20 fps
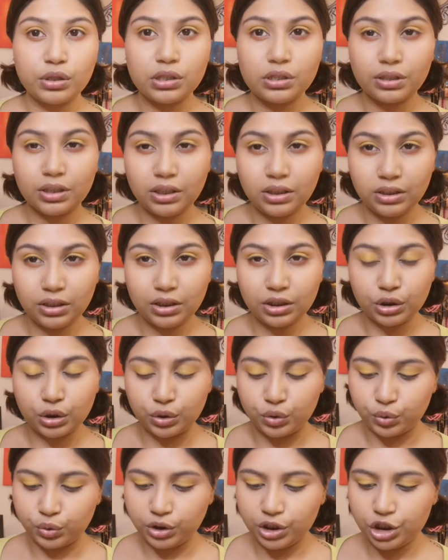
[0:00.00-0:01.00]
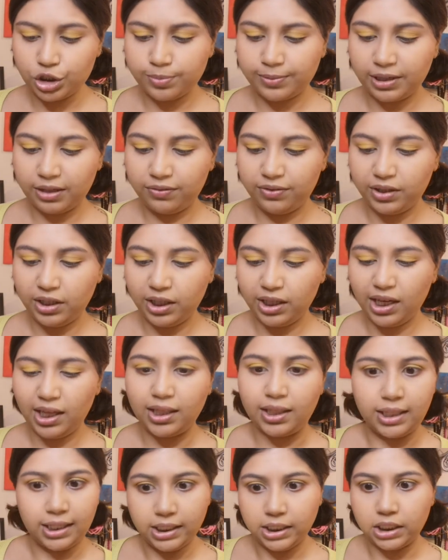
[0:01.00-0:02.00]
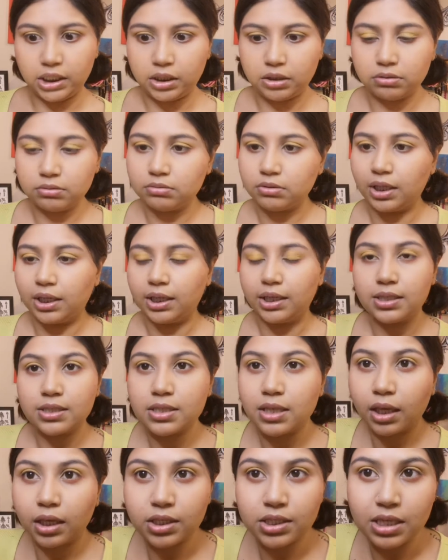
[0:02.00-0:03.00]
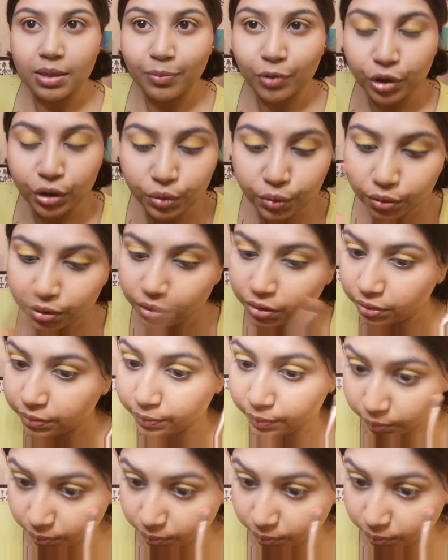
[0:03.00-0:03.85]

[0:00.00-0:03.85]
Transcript: it's looking a little ghoulish, but I feel like I like it. Like, it's like a summer ghoul.